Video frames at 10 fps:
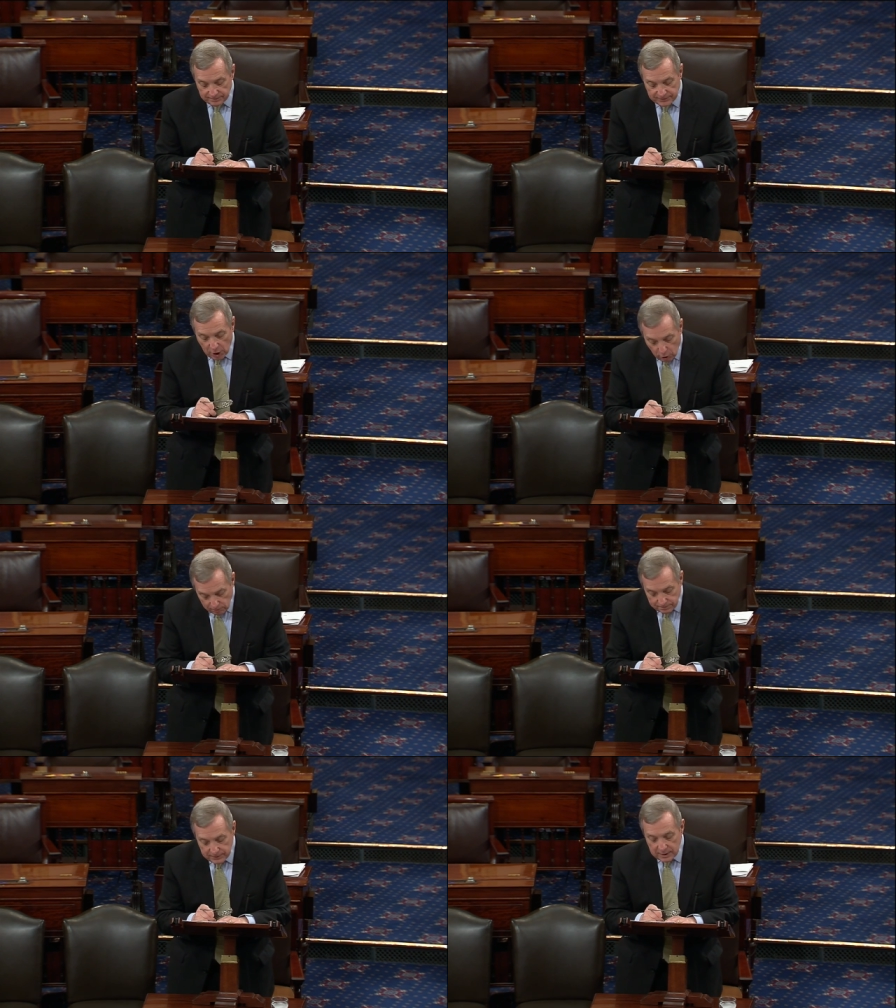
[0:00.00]

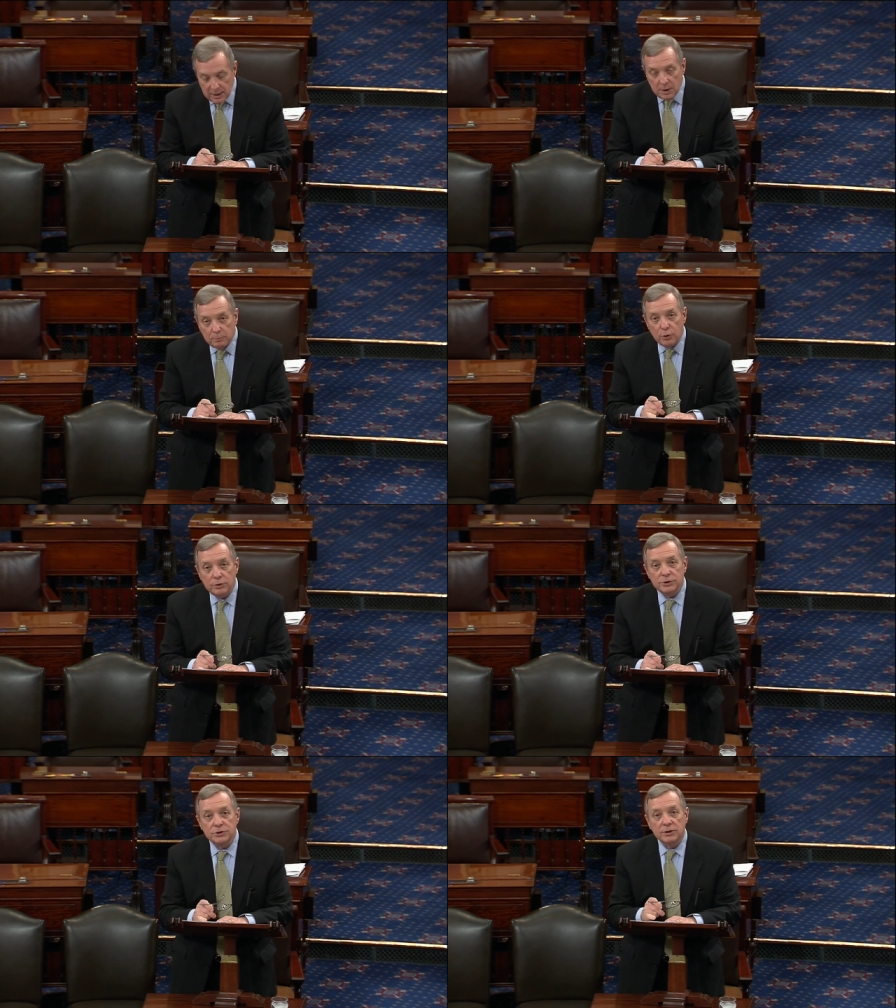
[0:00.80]
No,
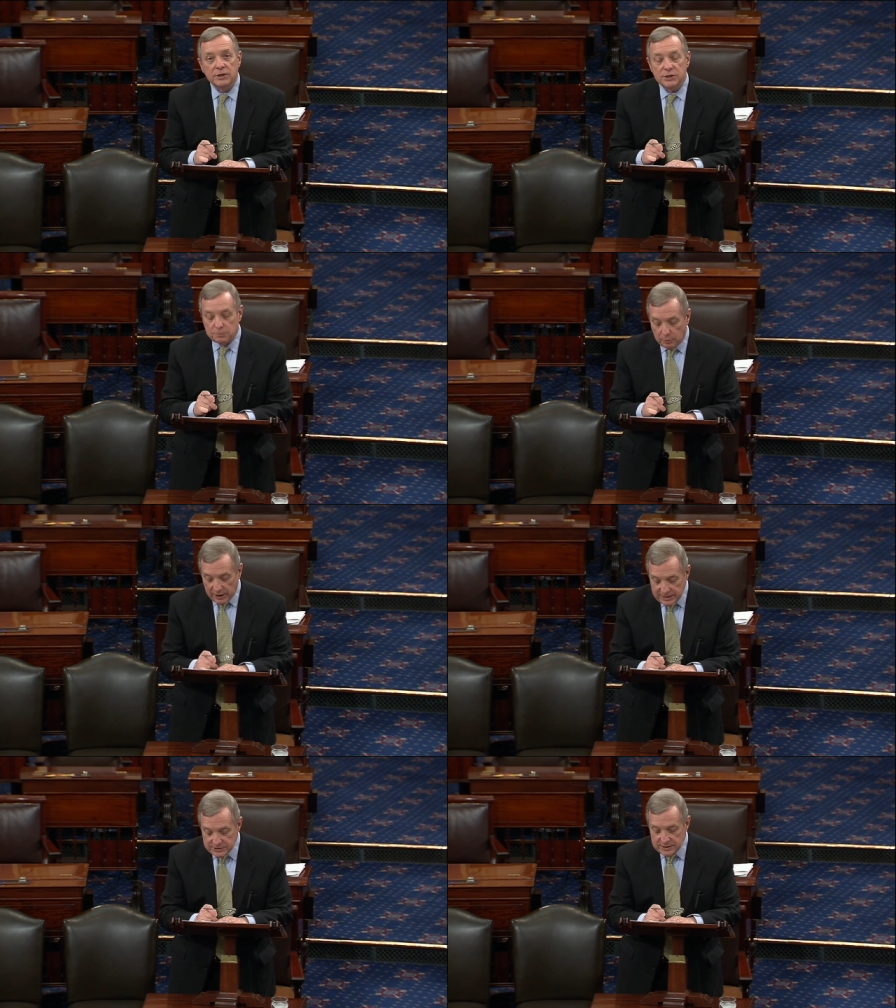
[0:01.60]
Putin took this
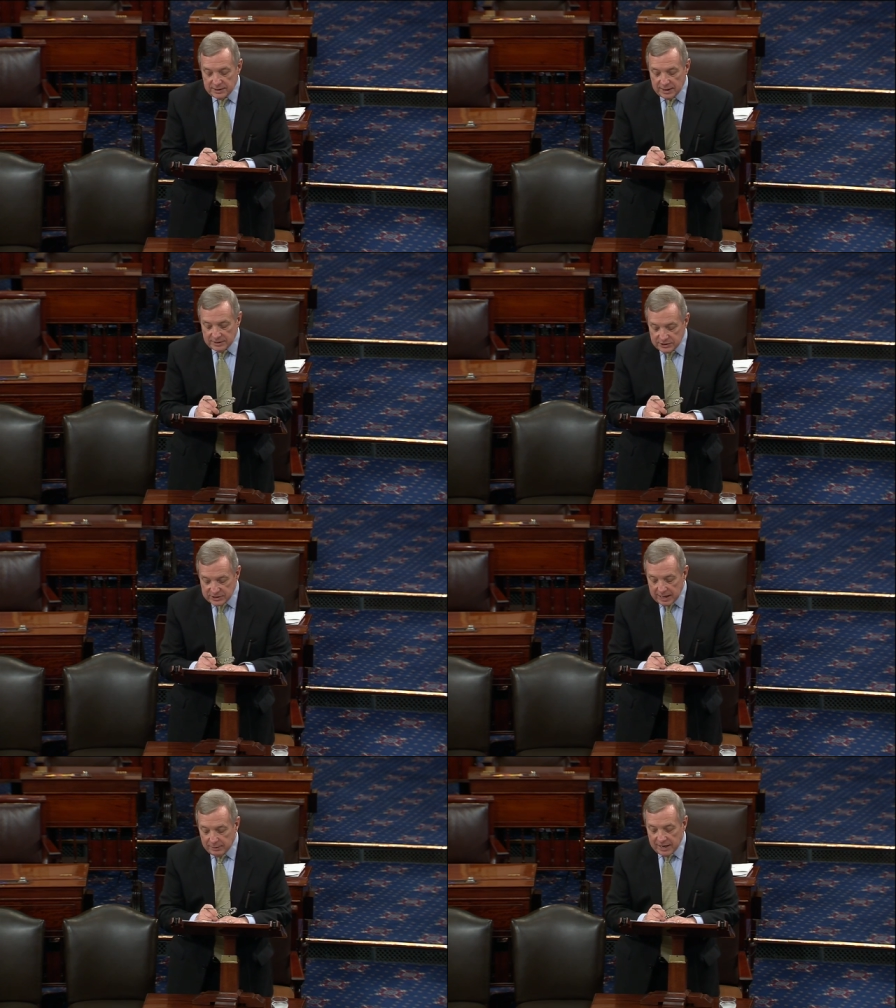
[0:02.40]
brazen and
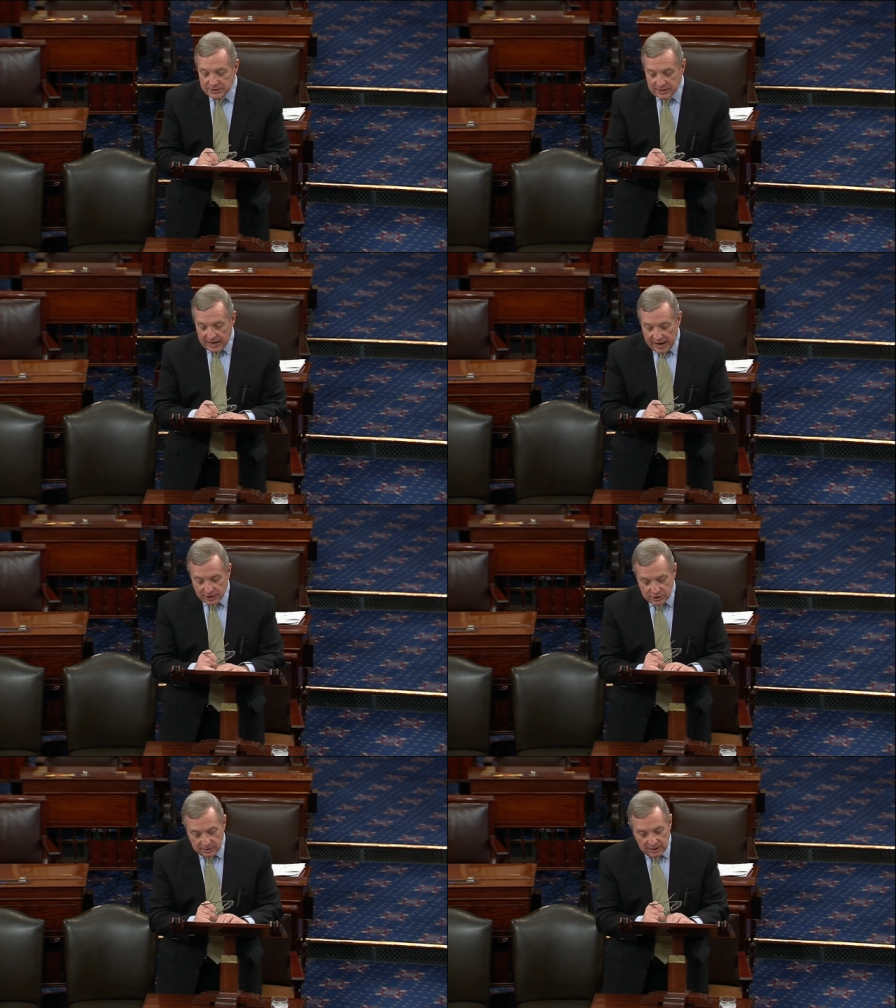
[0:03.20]
destabilizing
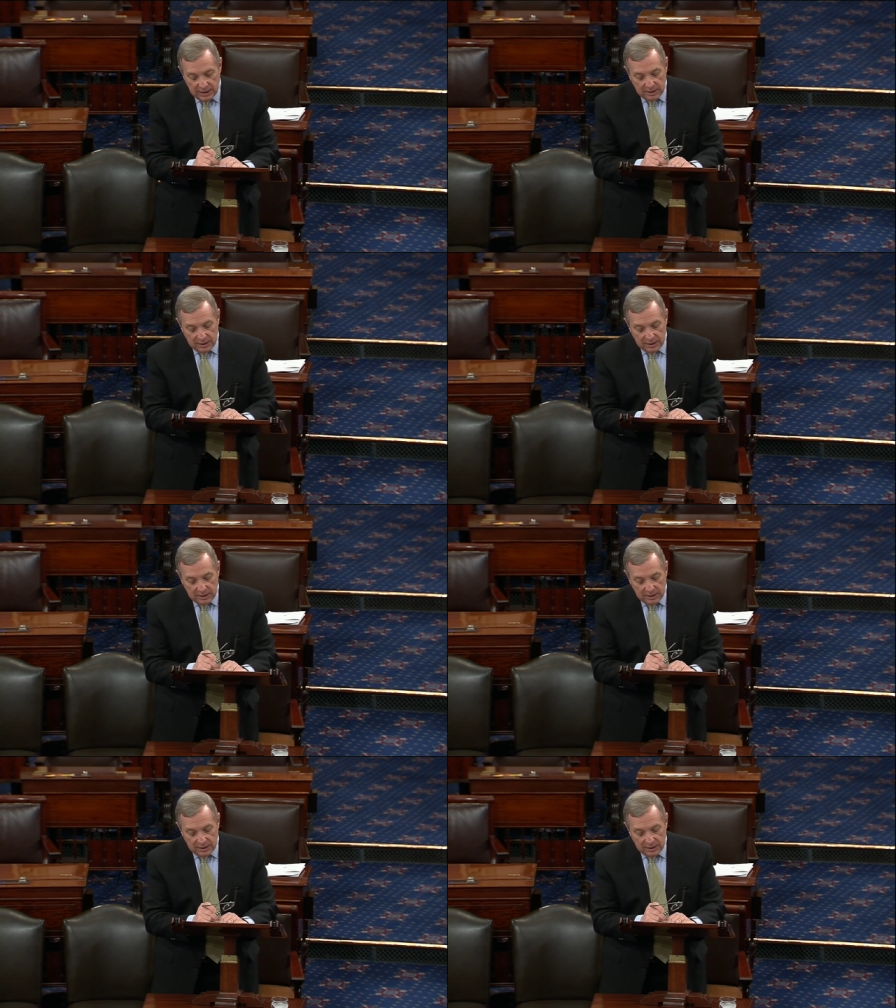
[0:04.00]
action